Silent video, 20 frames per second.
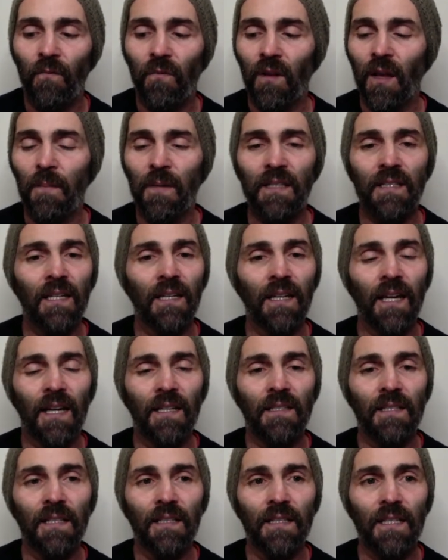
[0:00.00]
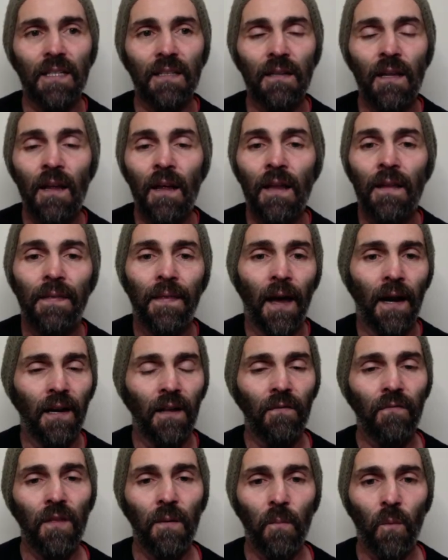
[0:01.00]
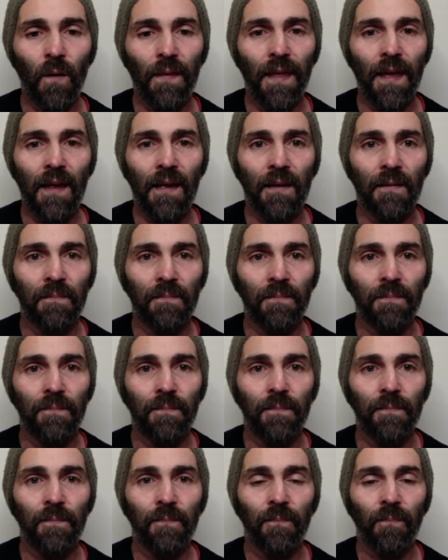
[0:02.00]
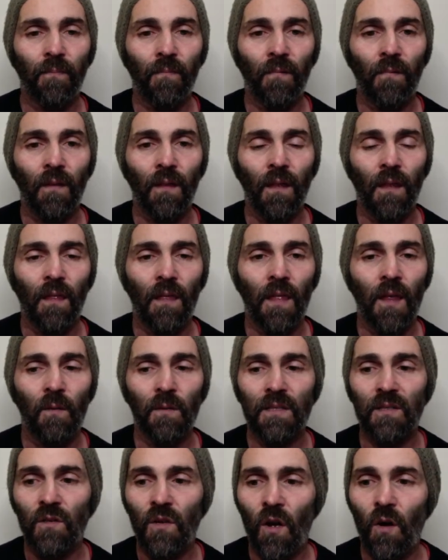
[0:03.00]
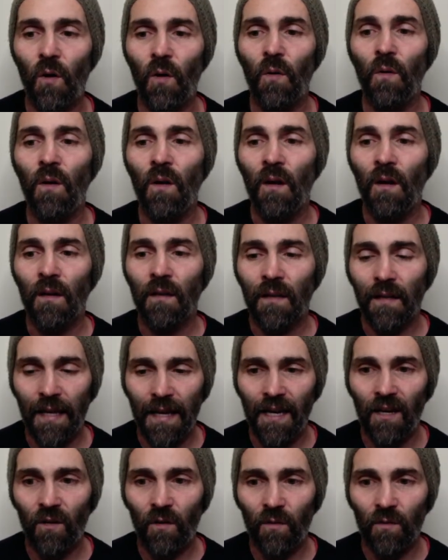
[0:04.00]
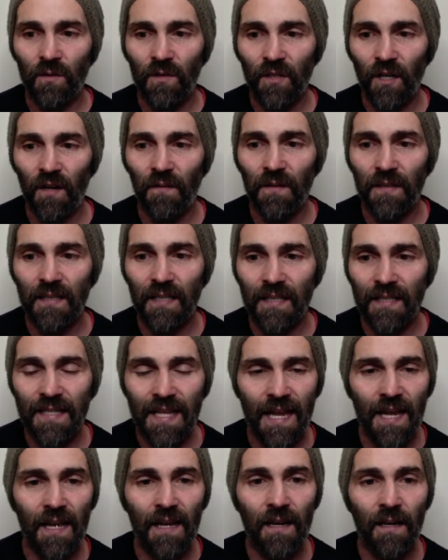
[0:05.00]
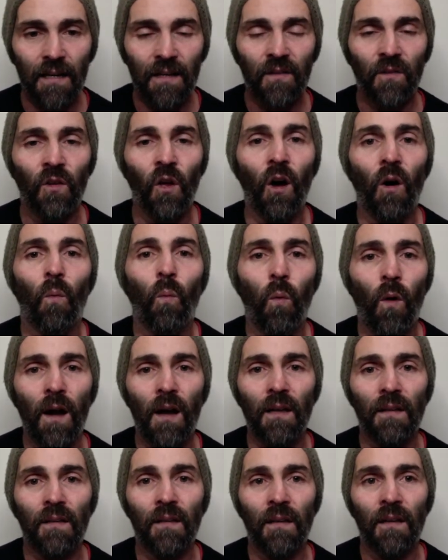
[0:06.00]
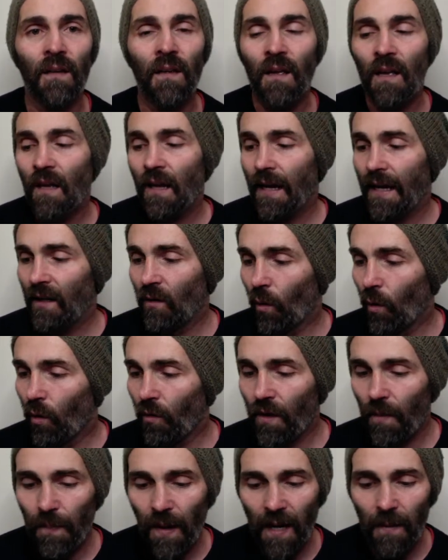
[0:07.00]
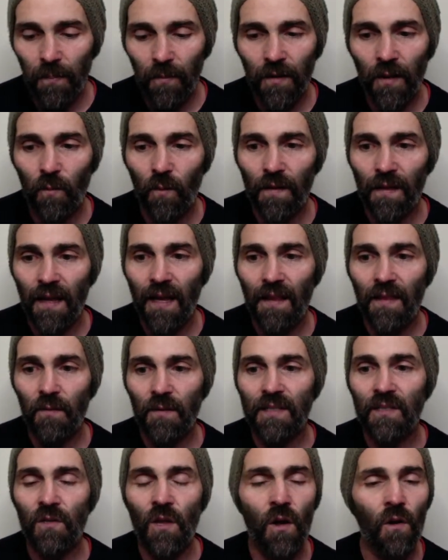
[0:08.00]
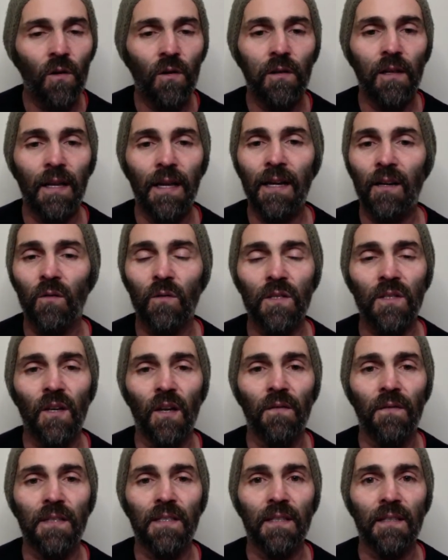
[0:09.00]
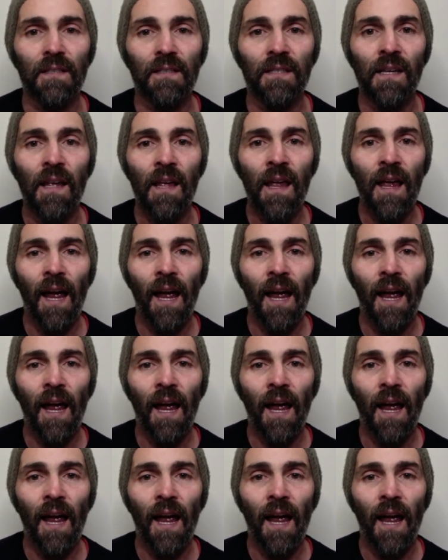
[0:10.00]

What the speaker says: Flemington, Kensington. None of them were there. There was no legal services there, not one. In all the people that were there was no legal services.